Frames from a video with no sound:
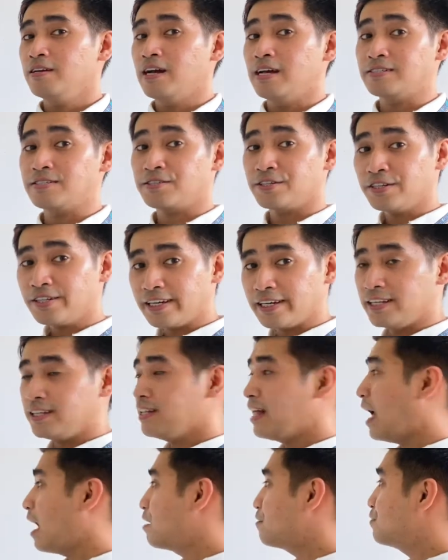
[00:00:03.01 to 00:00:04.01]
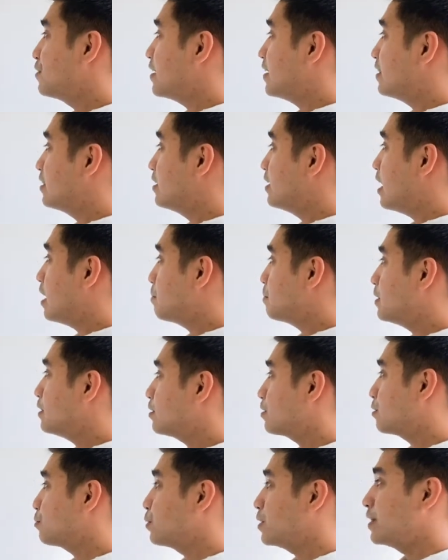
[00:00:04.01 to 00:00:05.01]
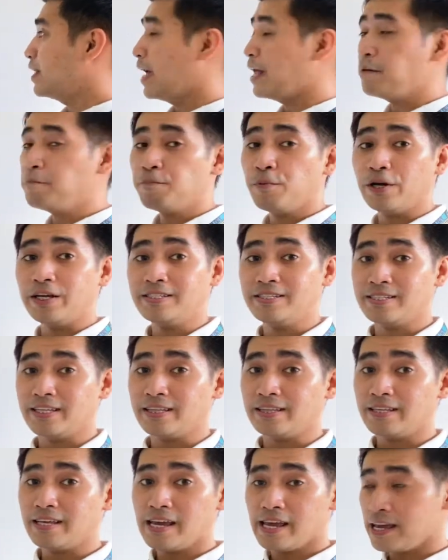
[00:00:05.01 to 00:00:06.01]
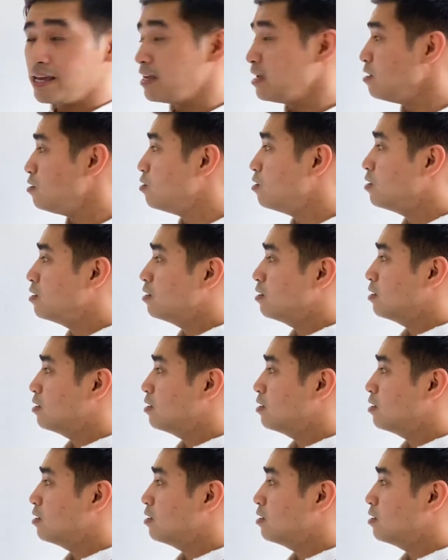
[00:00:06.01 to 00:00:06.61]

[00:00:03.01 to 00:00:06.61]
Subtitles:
a circle having a diameter with endpoints at A,